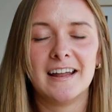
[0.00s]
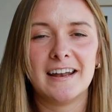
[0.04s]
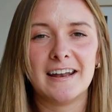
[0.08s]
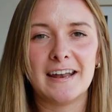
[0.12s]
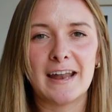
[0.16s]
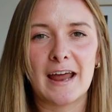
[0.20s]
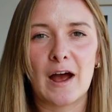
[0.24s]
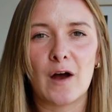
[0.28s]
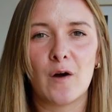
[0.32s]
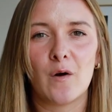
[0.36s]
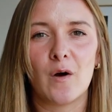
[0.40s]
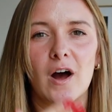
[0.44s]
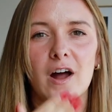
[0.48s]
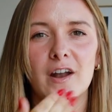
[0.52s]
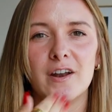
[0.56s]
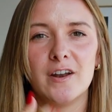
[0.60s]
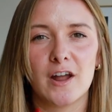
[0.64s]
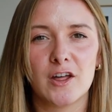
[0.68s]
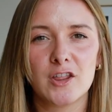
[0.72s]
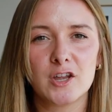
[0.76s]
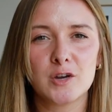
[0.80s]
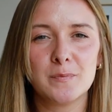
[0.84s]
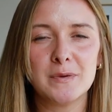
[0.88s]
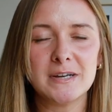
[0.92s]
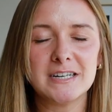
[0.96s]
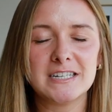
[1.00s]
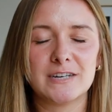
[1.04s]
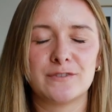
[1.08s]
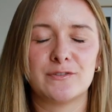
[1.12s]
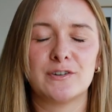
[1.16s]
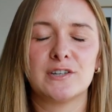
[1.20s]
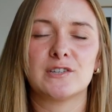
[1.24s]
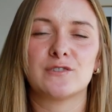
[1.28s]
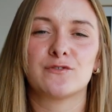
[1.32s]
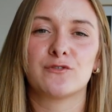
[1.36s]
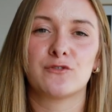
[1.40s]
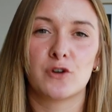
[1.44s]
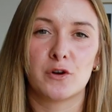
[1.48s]
Now, another big
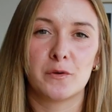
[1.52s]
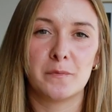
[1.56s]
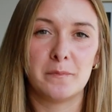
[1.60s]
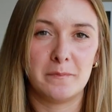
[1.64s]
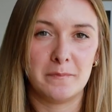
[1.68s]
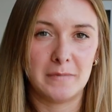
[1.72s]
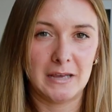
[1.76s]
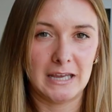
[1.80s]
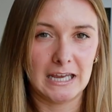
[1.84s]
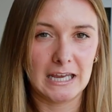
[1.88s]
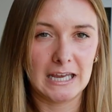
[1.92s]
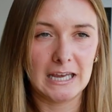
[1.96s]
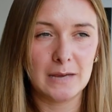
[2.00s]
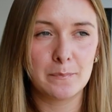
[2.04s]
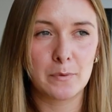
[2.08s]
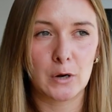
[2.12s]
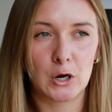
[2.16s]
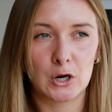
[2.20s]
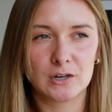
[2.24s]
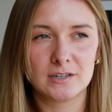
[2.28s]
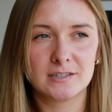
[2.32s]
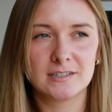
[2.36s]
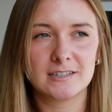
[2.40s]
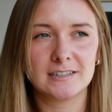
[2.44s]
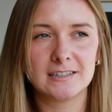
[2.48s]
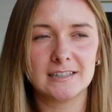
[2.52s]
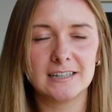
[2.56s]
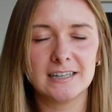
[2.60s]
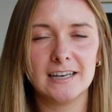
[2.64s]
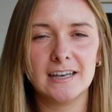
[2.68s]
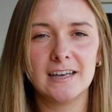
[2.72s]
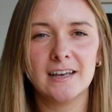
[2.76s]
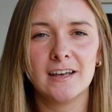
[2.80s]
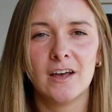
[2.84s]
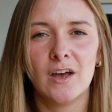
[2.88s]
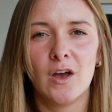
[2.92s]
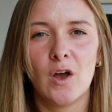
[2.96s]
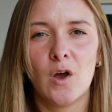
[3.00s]
difference for me
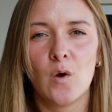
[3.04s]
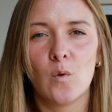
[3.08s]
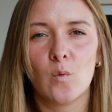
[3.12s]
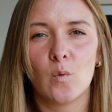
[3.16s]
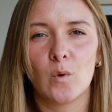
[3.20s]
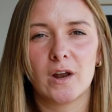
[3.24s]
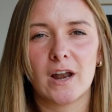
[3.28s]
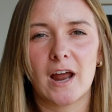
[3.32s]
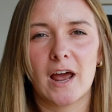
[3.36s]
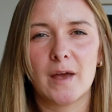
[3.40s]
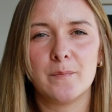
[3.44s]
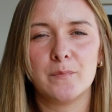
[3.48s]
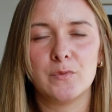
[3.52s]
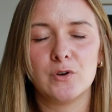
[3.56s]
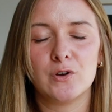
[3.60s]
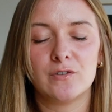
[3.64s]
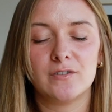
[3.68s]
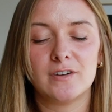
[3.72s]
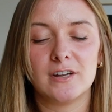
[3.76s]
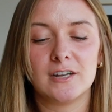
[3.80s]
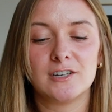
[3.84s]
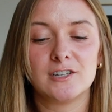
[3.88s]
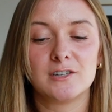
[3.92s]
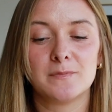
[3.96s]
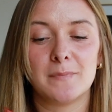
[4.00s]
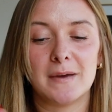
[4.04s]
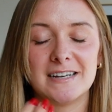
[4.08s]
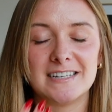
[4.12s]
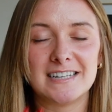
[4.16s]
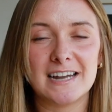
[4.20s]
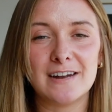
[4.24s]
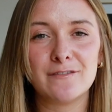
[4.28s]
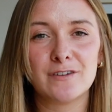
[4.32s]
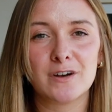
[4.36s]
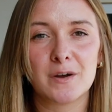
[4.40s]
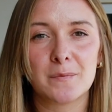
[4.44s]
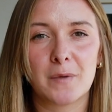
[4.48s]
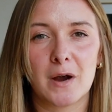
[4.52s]
personally, when I moved into my
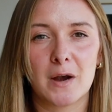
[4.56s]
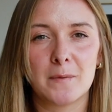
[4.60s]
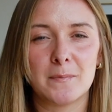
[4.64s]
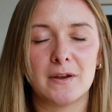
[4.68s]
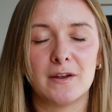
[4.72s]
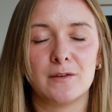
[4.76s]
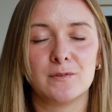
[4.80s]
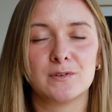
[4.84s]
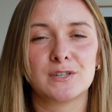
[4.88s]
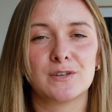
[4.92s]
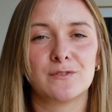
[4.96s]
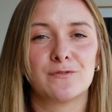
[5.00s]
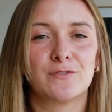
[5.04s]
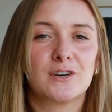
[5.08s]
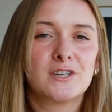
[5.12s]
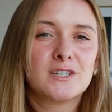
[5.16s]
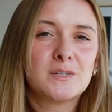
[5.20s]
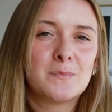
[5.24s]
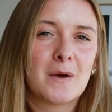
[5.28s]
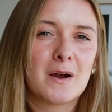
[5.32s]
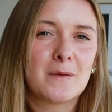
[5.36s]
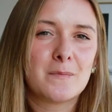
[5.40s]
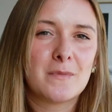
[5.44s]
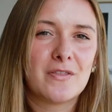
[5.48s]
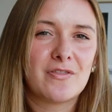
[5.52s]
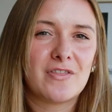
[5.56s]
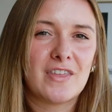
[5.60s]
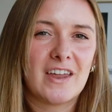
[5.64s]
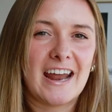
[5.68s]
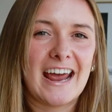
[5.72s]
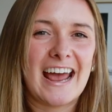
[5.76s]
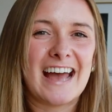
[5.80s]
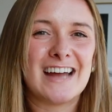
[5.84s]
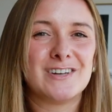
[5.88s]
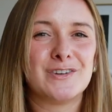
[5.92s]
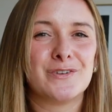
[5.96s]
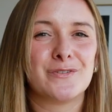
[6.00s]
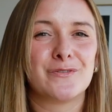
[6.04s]
Denver apartment, it was the first apartment that I
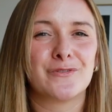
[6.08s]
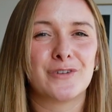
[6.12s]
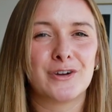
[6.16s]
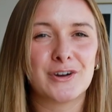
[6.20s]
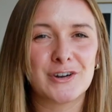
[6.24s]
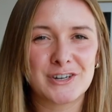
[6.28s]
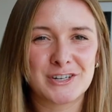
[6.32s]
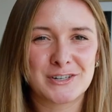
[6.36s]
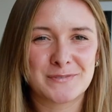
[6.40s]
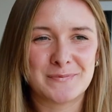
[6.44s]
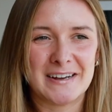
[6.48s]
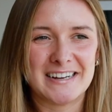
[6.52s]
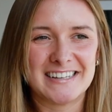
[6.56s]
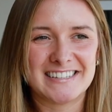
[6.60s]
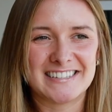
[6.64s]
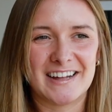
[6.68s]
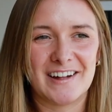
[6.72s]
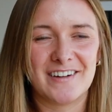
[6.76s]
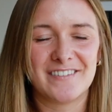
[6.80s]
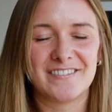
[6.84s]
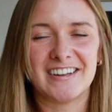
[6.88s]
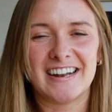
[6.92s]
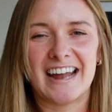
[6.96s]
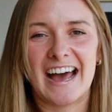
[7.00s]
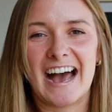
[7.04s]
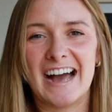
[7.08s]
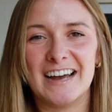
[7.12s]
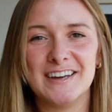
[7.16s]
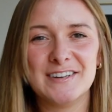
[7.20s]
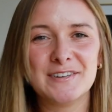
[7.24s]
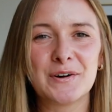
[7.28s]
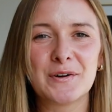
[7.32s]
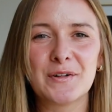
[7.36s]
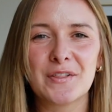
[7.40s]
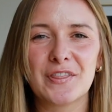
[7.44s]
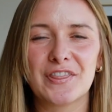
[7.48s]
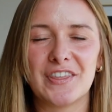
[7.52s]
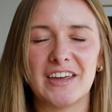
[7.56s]
had to furnish myself, and I
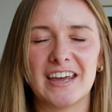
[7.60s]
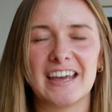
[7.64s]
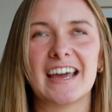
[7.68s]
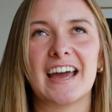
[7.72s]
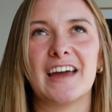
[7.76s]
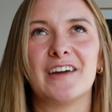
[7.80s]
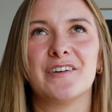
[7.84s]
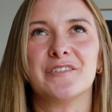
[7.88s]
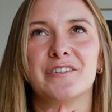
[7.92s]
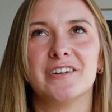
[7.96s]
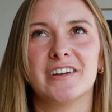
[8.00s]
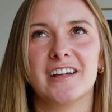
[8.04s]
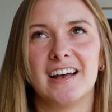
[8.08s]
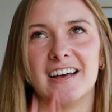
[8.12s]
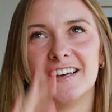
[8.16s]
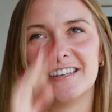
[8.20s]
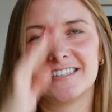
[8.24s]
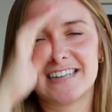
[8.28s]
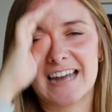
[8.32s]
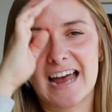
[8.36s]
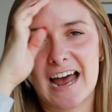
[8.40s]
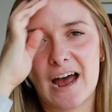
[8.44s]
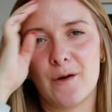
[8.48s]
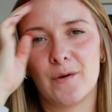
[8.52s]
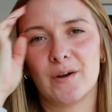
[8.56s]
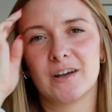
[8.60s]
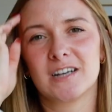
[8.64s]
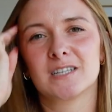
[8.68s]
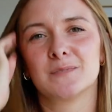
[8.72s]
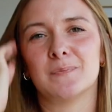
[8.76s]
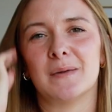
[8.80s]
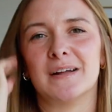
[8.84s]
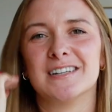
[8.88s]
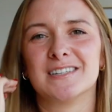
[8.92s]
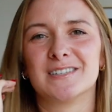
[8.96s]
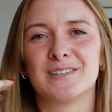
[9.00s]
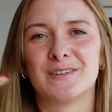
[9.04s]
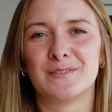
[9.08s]
don't think I realized how
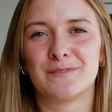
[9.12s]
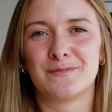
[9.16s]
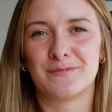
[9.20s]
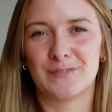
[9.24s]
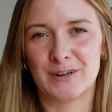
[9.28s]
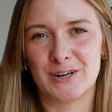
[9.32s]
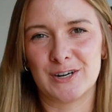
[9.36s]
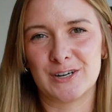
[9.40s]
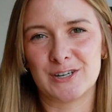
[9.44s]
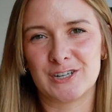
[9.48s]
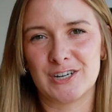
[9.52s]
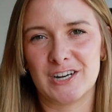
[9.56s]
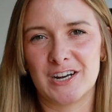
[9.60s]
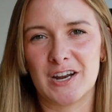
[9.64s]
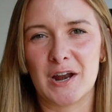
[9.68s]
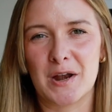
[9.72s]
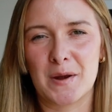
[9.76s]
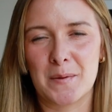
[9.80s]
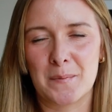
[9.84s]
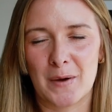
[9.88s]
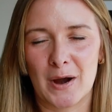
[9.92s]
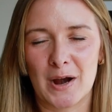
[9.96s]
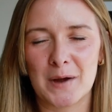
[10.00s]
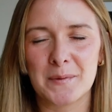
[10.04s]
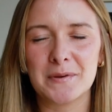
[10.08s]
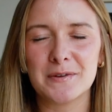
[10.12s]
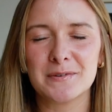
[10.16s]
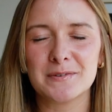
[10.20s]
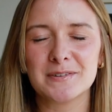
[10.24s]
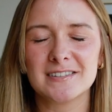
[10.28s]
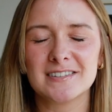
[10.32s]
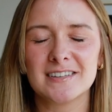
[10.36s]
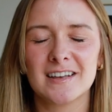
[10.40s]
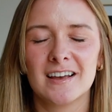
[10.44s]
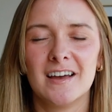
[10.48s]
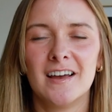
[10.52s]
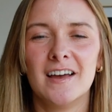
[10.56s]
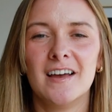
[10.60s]
expensive furnishing an apartment
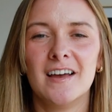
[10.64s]
was,